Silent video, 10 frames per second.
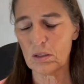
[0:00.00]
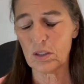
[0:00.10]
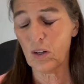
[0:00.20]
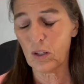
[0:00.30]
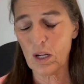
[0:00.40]

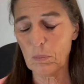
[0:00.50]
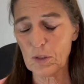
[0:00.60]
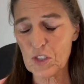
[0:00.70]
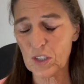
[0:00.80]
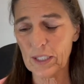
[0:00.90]
you know, a
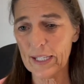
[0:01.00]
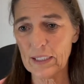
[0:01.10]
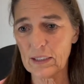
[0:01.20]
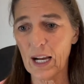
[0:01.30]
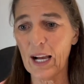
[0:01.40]
couple of
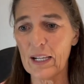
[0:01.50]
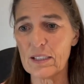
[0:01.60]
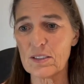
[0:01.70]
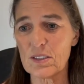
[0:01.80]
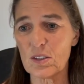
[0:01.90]
Chilean
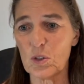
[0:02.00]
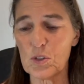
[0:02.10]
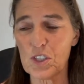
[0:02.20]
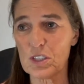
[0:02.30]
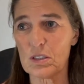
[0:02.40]
guys who
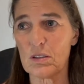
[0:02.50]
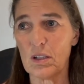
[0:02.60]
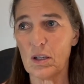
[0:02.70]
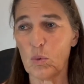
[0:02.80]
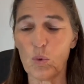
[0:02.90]
just
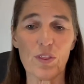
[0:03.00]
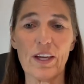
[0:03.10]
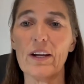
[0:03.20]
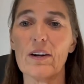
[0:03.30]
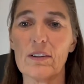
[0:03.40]
were
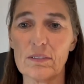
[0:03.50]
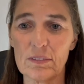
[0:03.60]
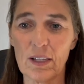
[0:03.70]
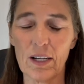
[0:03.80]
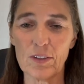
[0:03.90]
there
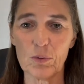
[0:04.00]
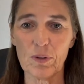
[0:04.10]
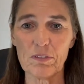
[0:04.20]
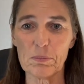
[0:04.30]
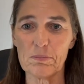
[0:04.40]
on the
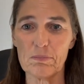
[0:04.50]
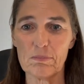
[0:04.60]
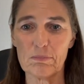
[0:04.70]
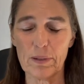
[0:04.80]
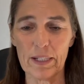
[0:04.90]
river
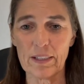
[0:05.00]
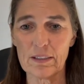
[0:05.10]
bank.